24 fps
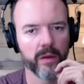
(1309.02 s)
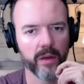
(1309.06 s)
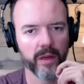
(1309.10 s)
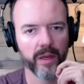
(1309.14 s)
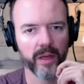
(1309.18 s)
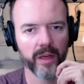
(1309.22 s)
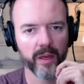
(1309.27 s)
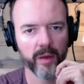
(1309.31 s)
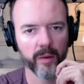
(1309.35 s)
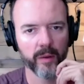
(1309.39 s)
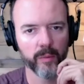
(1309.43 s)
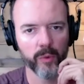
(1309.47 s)

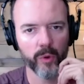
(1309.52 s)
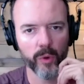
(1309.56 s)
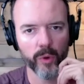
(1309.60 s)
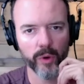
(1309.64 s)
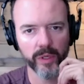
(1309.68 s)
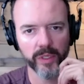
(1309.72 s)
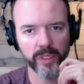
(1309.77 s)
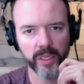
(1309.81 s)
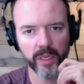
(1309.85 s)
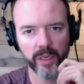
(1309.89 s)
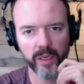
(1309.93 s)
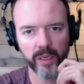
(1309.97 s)
Um,
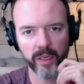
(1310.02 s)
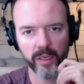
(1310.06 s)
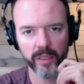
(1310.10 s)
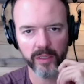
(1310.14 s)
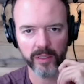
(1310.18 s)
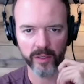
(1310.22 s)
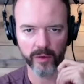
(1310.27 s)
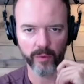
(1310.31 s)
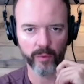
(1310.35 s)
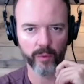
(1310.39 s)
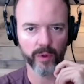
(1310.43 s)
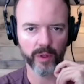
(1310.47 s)
or is it,
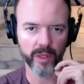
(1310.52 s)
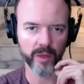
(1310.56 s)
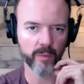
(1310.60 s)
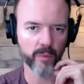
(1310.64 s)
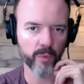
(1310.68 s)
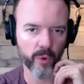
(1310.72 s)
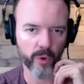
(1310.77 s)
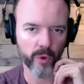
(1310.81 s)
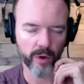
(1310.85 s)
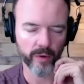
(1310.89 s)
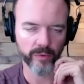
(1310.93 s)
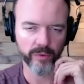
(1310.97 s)
is it really
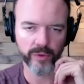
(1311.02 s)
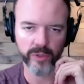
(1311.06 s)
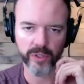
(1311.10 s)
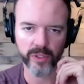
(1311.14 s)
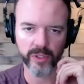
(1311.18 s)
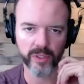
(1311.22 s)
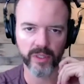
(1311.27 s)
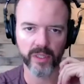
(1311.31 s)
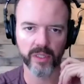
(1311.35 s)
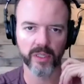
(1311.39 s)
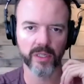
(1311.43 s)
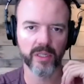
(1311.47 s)
more of
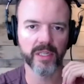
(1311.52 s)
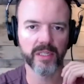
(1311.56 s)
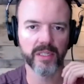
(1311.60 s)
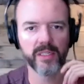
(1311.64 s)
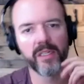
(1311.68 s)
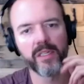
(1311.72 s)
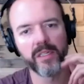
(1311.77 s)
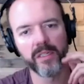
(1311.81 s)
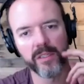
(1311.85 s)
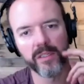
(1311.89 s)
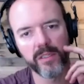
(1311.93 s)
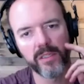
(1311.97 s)
just the
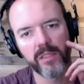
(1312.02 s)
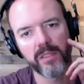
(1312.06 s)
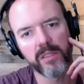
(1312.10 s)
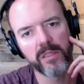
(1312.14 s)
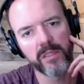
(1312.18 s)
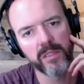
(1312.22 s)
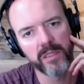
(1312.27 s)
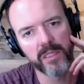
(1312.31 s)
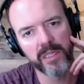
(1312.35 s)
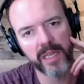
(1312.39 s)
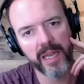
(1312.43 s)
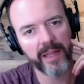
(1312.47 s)
distance
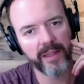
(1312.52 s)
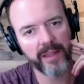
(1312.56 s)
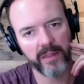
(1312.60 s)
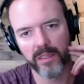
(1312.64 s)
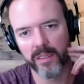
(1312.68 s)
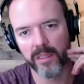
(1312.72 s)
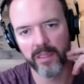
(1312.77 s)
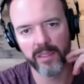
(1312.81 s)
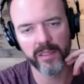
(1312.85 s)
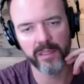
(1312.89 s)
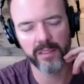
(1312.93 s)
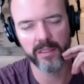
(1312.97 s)
set and
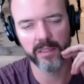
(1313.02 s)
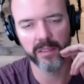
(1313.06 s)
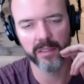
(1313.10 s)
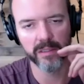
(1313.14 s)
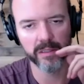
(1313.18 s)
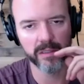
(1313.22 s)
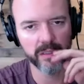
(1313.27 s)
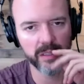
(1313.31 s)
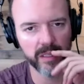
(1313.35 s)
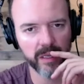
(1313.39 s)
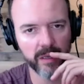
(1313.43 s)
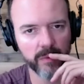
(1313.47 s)
the
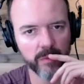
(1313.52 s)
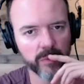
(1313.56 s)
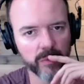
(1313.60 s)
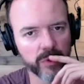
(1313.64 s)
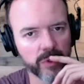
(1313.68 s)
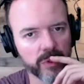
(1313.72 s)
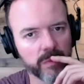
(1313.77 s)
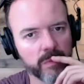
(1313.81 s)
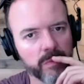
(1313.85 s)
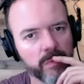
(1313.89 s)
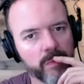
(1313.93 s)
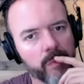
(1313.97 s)
distance
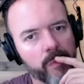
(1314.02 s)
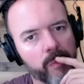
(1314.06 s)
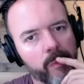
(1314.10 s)
teams?